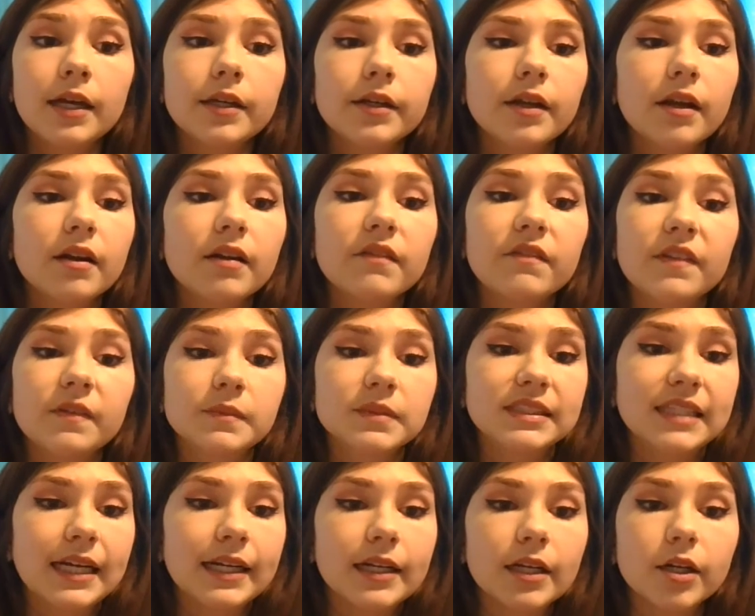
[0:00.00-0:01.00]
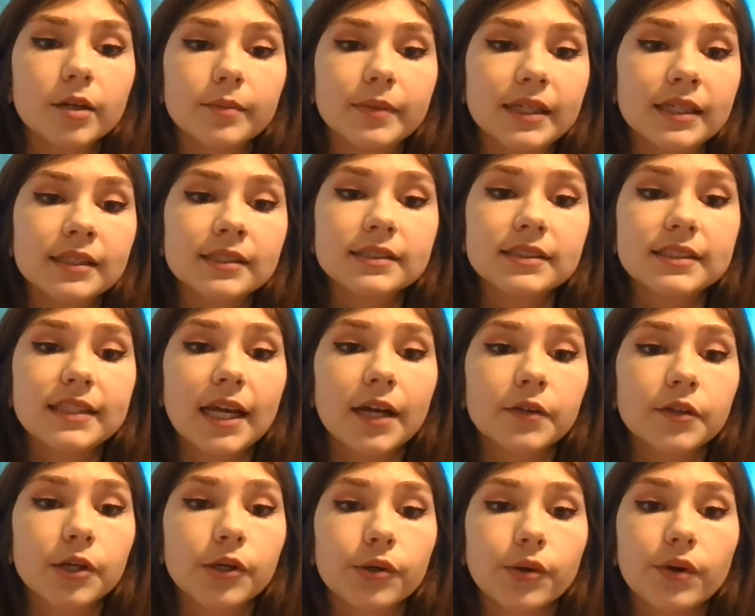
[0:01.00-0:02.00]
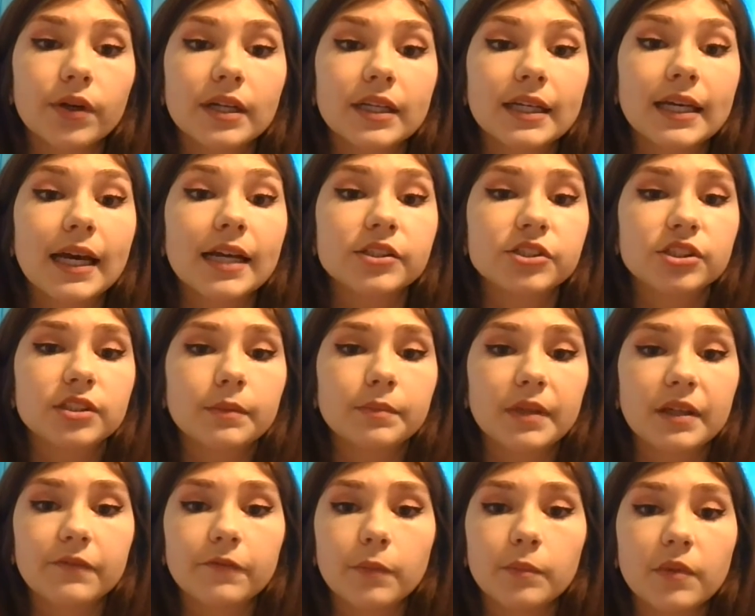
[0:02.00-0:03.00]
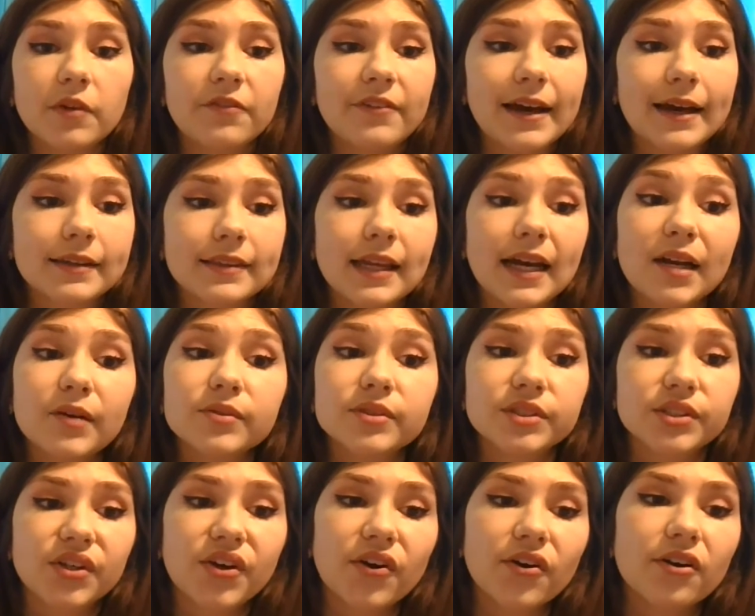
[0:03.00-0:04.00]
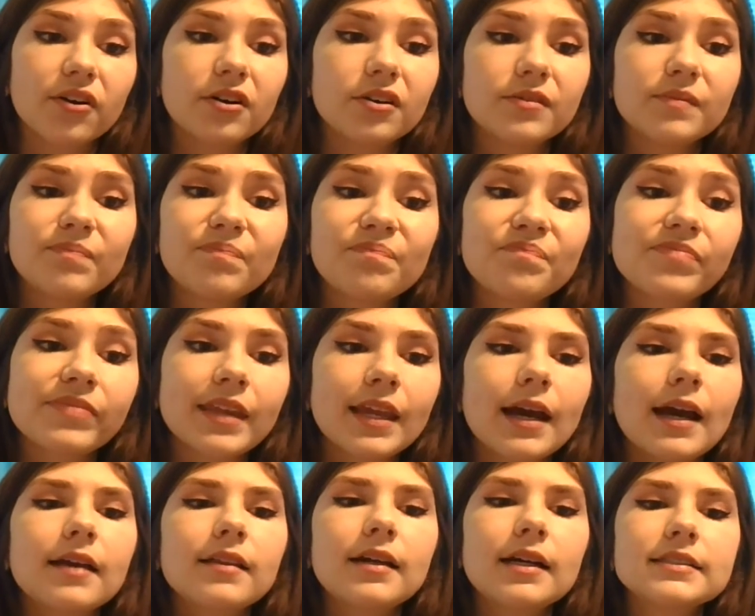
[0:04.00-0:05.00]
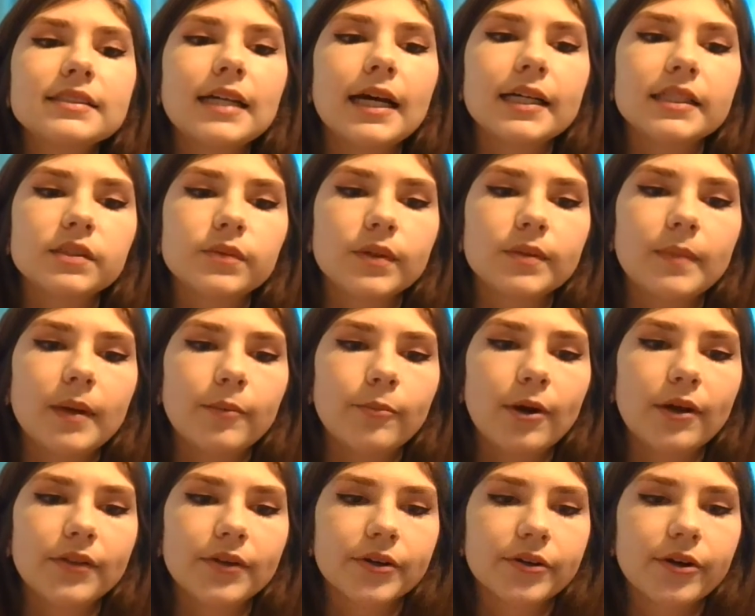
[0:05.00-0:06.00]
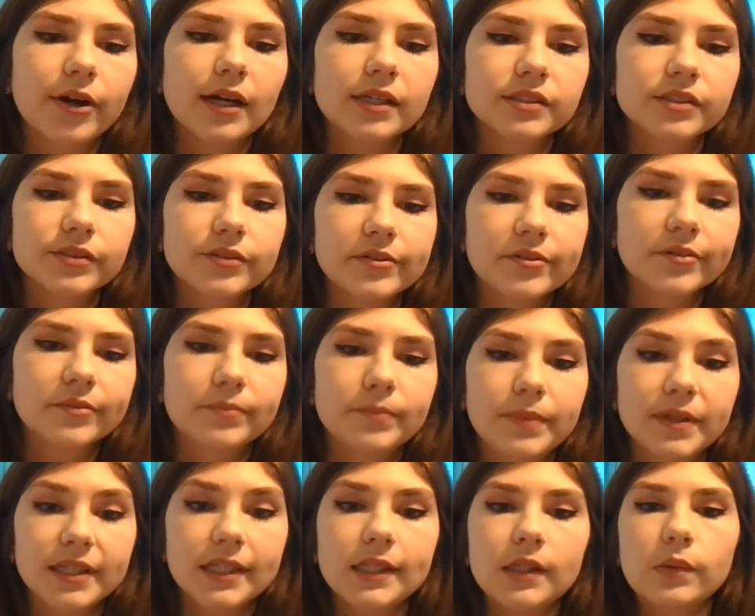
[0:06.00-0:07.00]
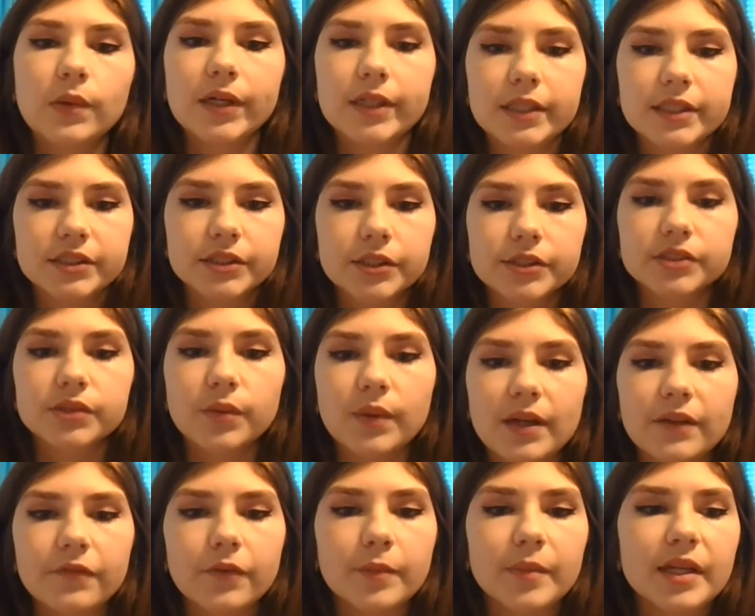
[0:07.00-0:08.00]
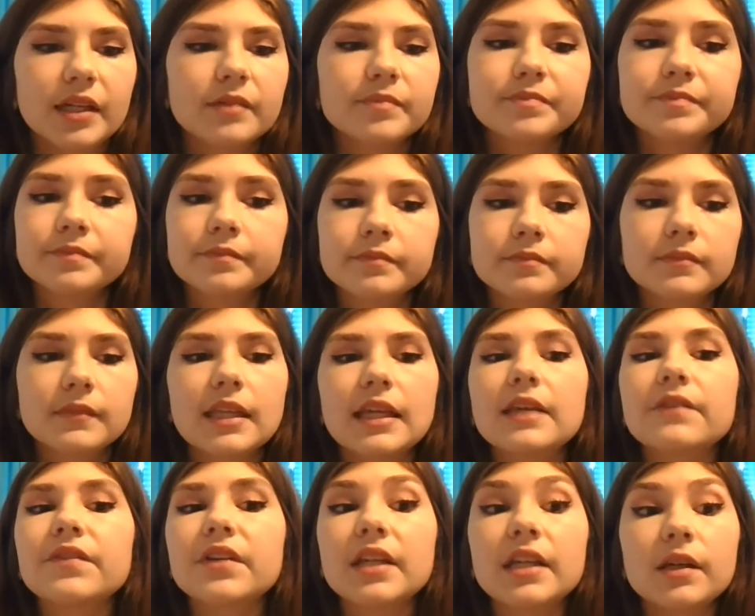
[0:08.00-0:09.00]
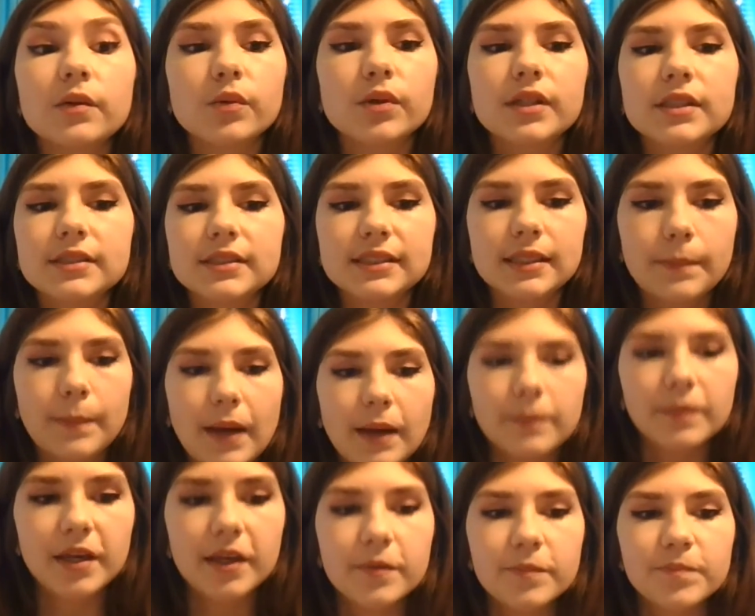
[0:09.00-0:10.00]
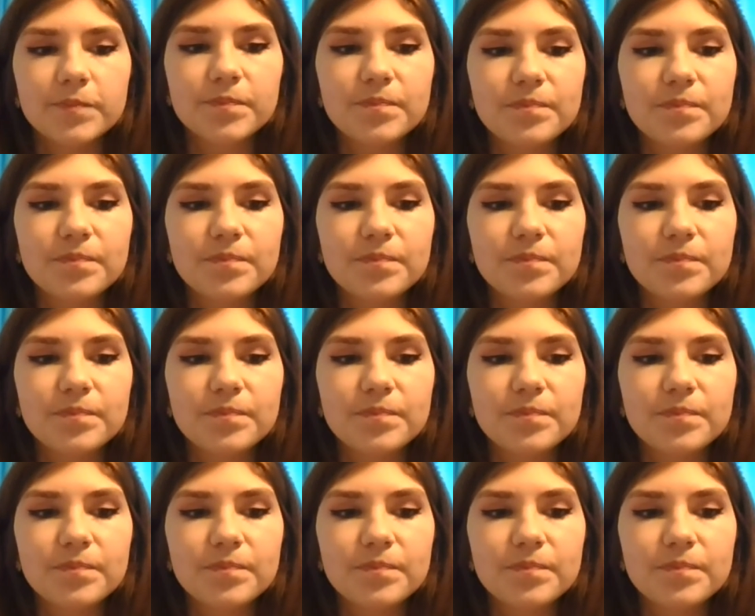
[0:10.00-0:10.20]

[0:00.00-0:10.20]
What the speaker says: None of them sat near me, scared they were going to catch something from the fact that I was a girl. I locked eyes with my brother across the room, but he quickly turned away from me. Even he wouldn't sit by me.